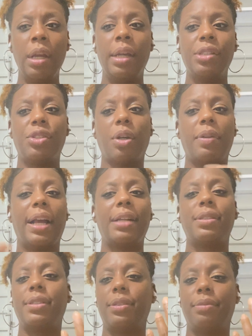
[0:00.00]
So
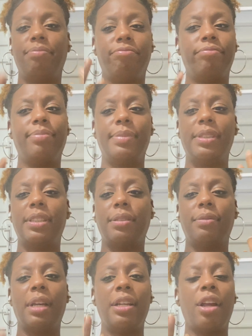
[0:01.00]
that's
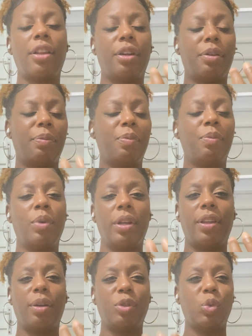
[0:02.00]
another one
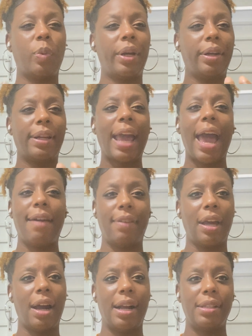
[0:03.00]
of those weird
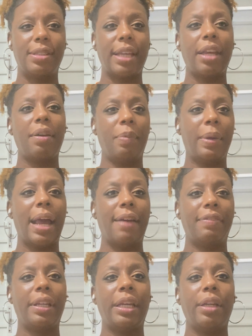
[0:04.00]
caveats that you would
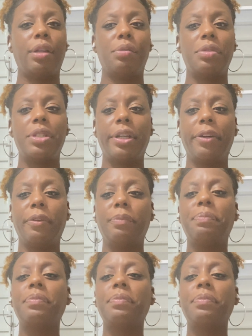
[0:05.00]
have to get used to.